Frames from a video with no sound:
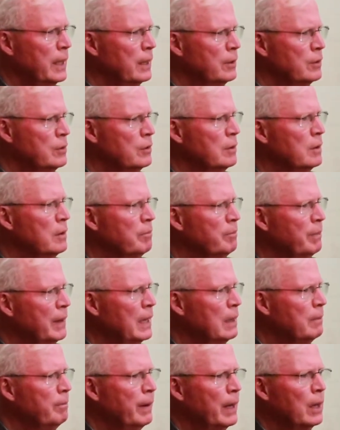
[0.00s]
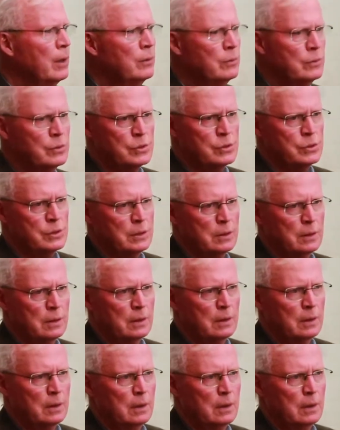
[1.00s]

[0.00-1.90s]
down to the bare bones